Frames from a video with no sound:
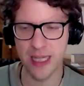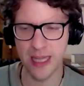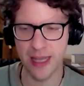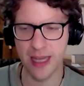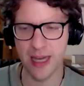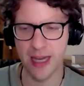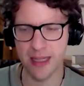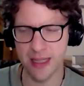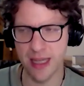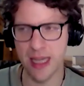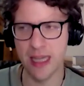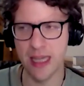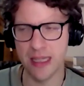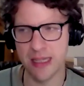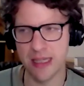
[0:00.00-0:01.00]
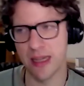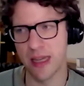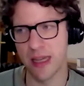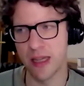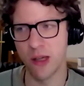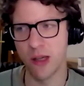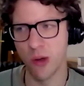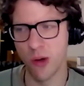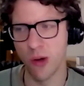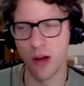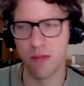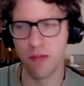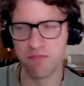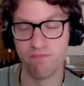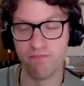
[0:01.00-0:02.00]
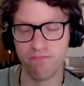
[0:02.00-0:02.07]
and that is in your